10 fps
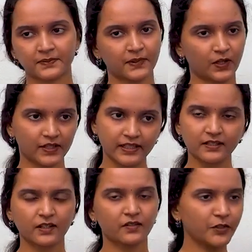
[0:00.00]
Alright?
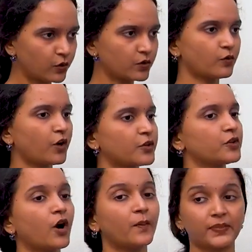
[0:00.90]
We don't want to
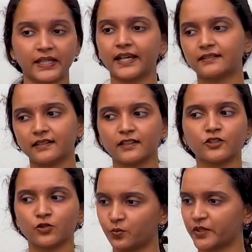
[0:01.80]
complicate things
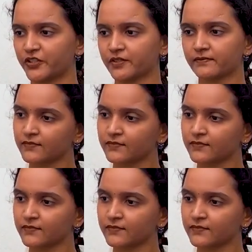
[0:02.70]
too much.